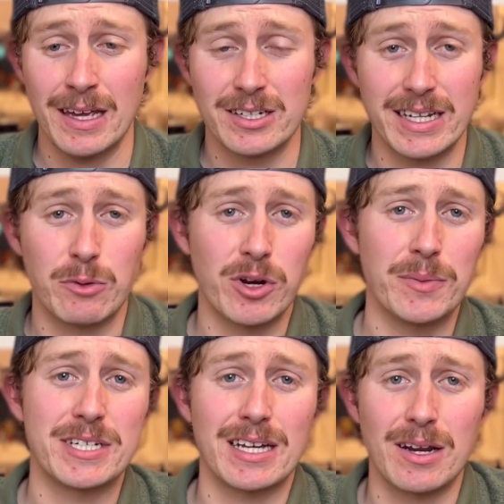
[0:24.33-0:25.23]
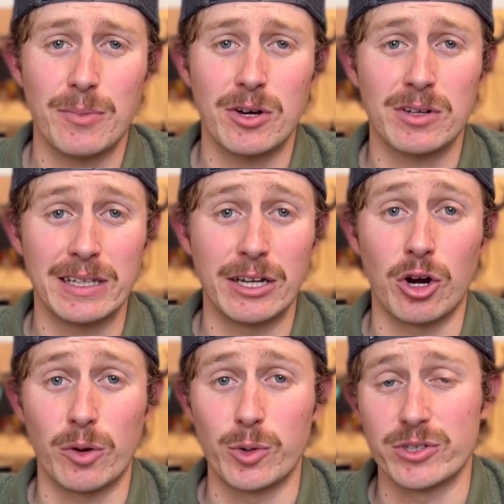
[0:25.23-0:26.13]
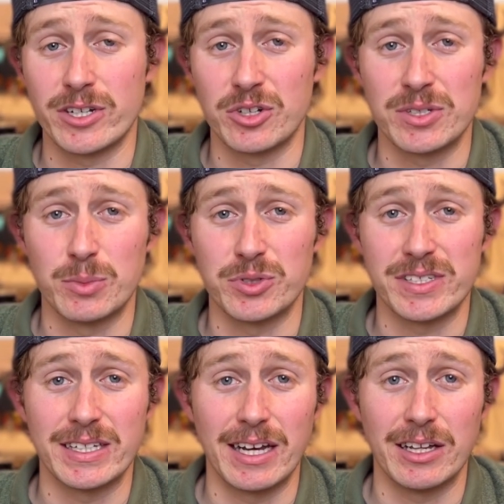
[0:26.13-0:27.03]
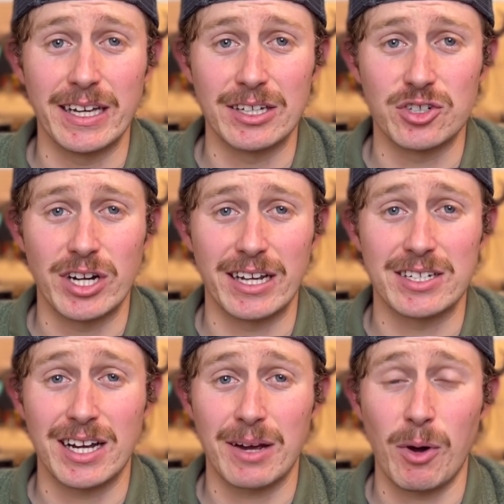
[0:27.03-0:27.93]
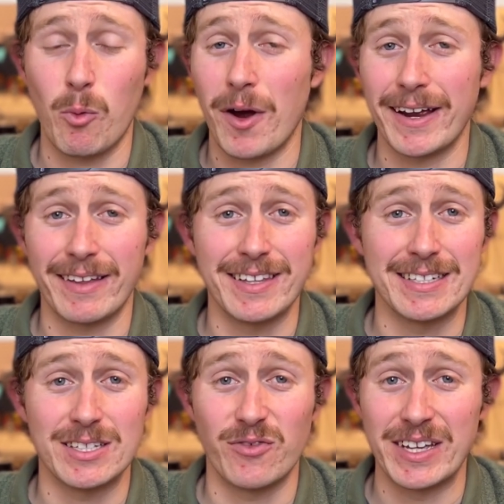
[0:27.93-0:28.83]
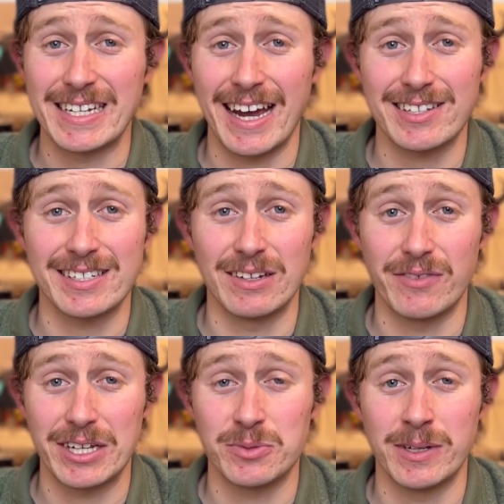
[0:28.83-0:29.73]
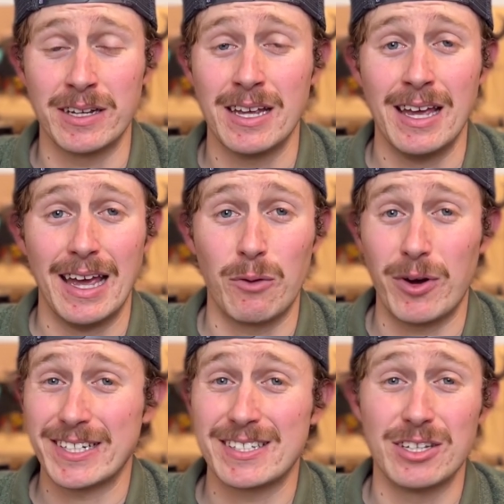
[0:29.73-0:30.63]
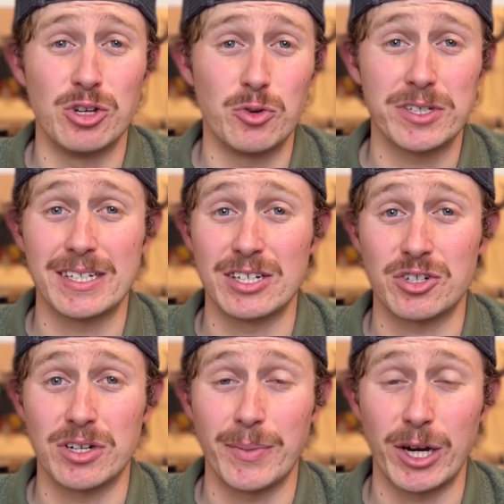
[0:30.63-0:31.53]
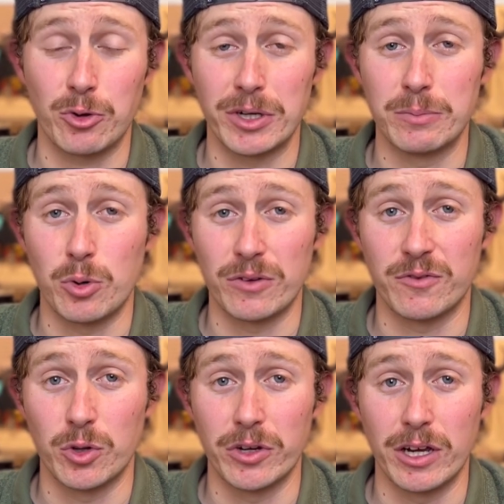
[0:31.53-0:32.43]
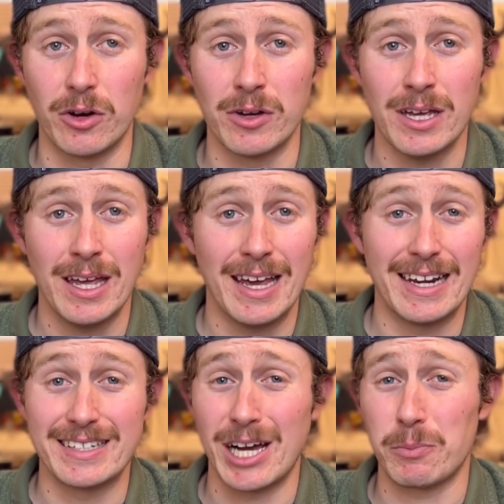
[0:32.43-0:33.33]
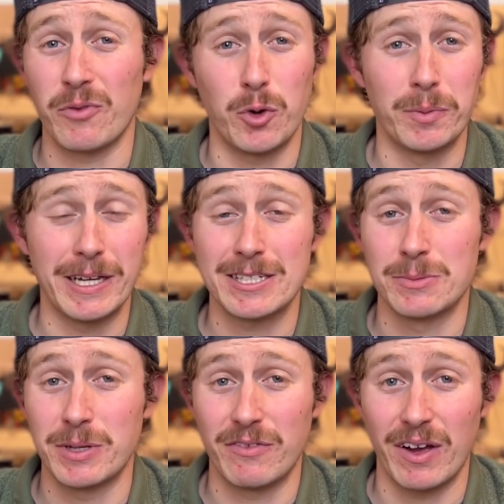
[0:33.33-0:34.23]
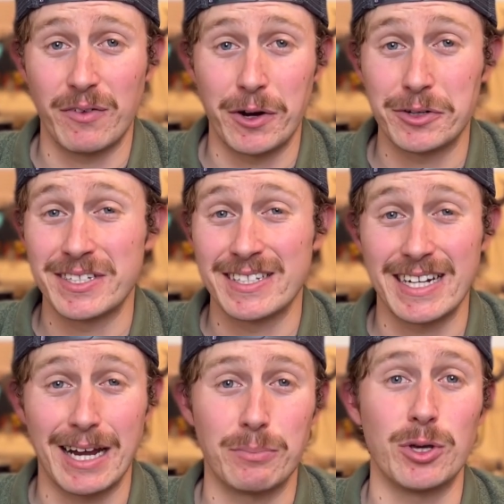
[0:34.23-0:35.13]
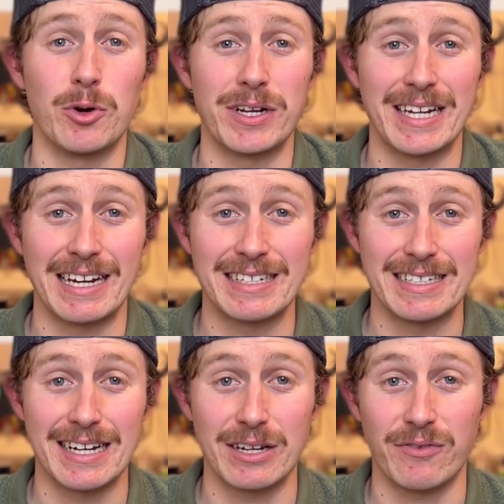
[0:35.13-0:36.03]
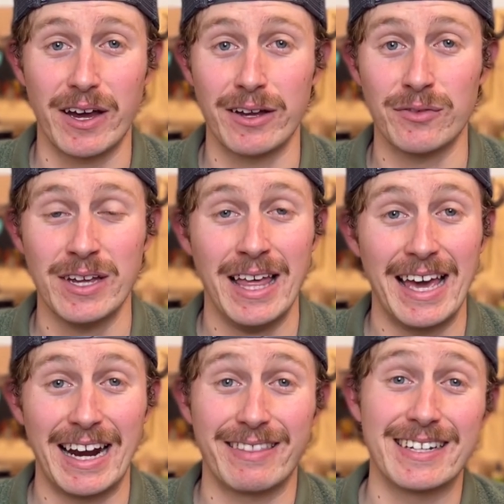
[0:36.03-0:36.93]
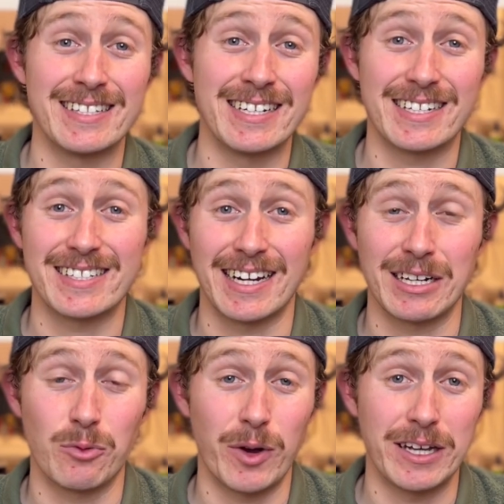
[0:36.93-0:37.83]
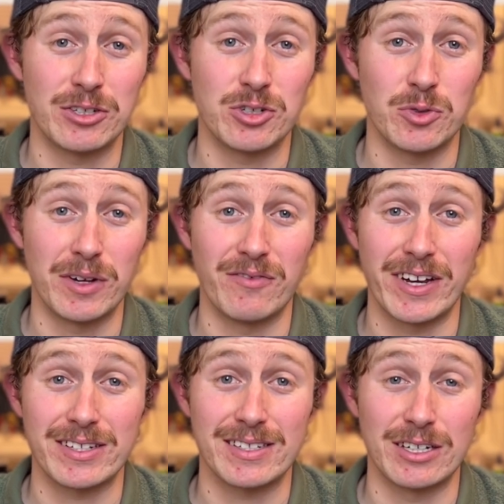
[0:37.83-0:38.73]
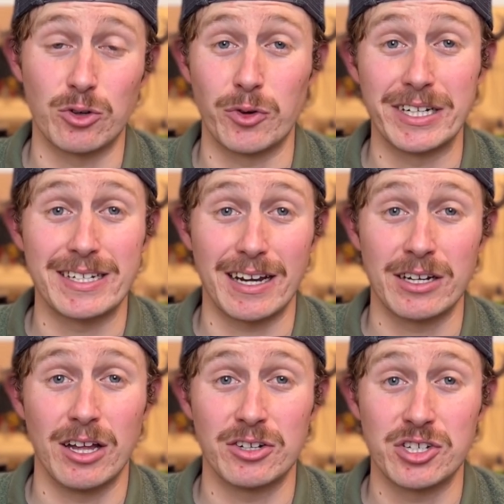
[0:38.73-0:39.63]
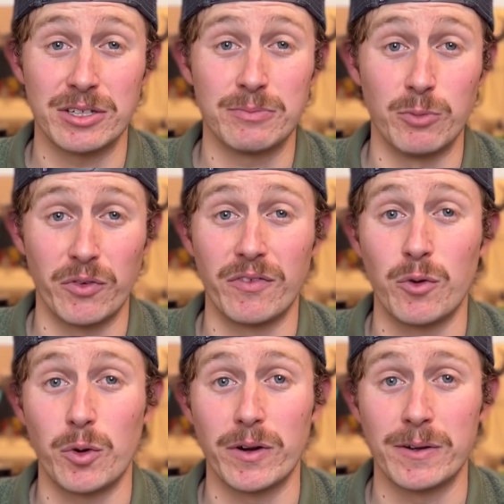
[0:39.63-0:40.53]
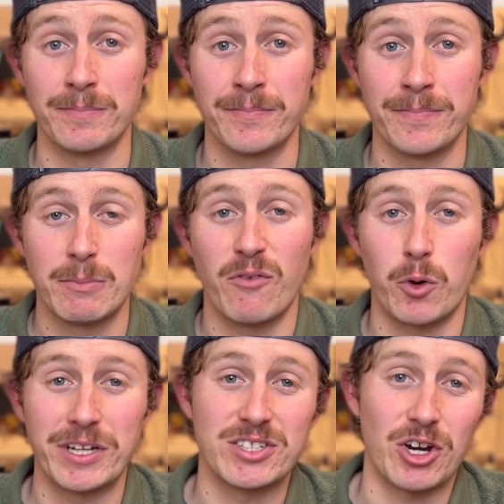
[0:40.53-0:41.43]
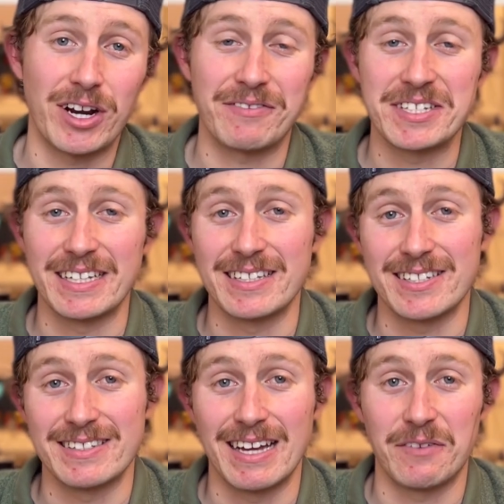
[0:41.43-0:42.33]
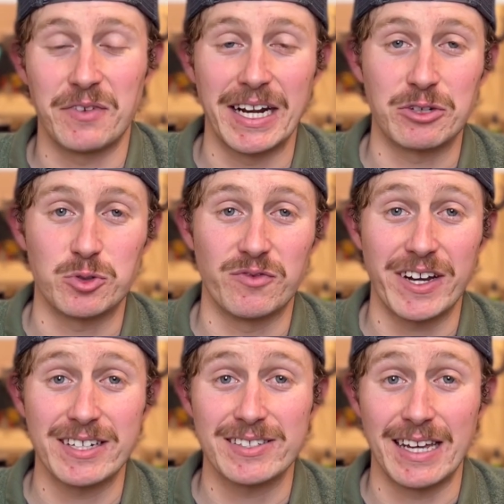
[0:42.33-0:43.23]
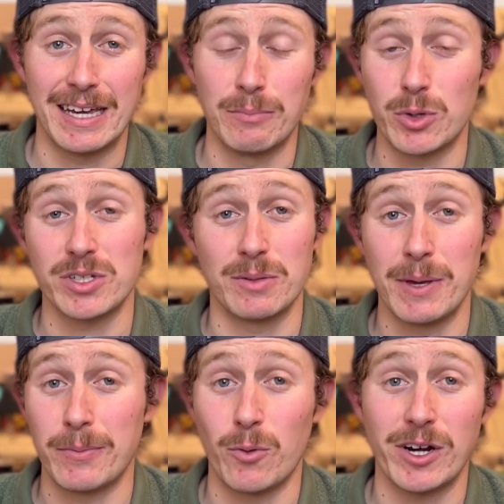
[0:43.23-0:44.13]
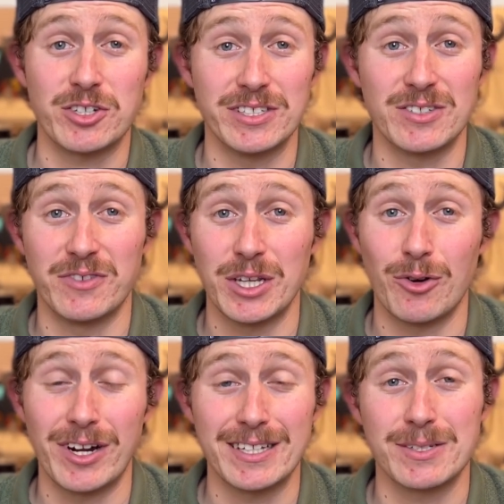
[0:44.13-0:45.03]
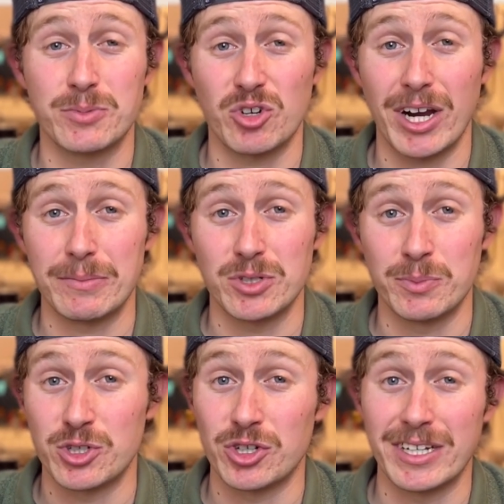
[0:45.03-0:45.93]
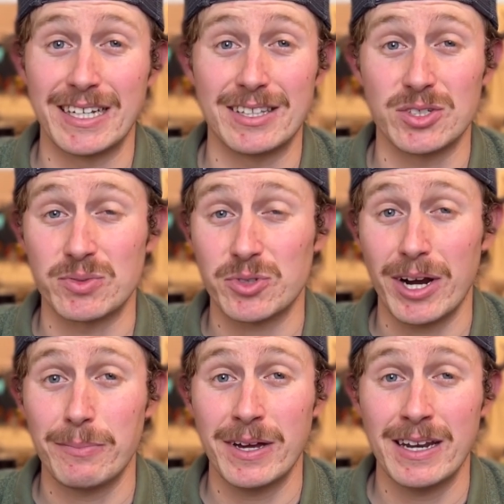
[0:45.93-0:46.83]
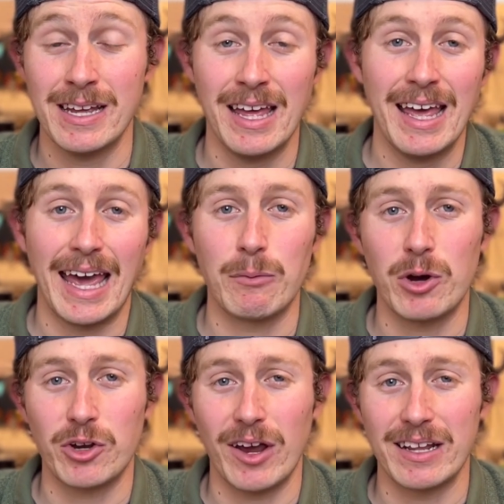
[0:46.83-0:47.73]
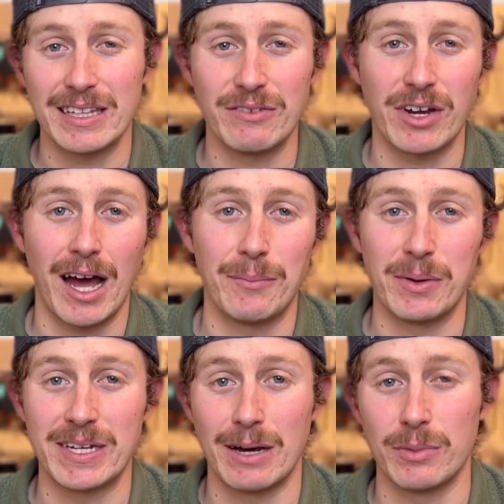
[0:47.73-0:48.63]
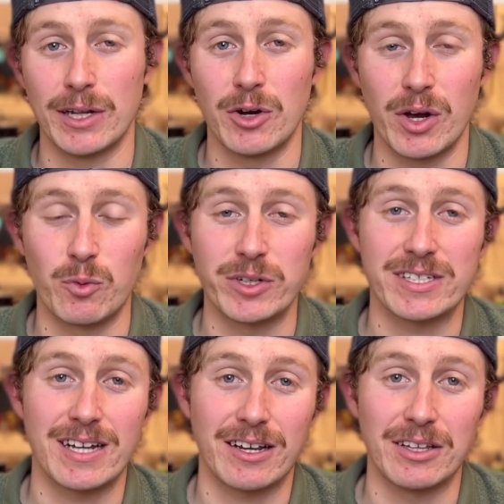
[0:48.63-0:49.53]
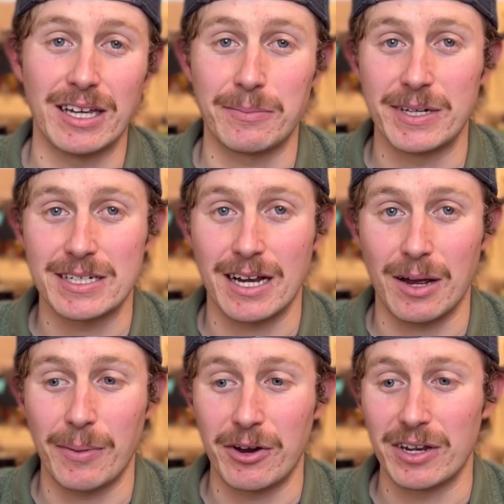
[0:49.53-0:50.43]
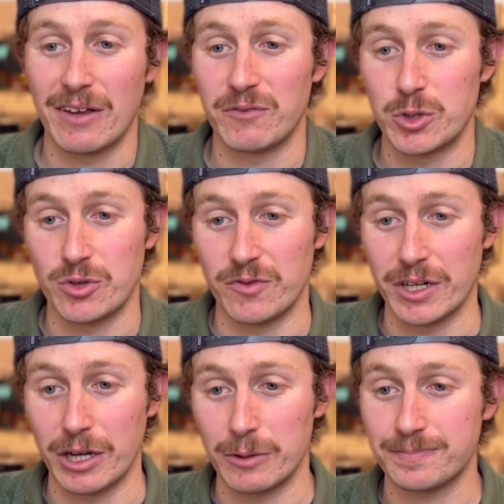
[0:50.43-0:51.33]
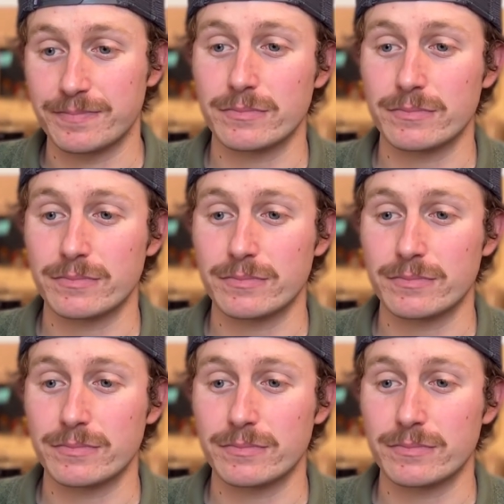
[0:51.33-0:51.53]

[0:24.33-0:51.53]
Today we're going to be talking about Clean Harbors, ticker symbol CLH, and I'm going to talk about why I think it's a fantastic investment and why it's the newest addition to my green portfolio. It has outperformed the S&P 500 since it IPO'd in 1995, and I think it's an exciting way to invest in green technology moving forward. Before we get started, I have to say this is not financial advice, and most of the people watching this video are not subscribed, so be sure to hit the subscribe button, and while you're at it, leave a comment down below on what stock you'd like me to talk about in a future video.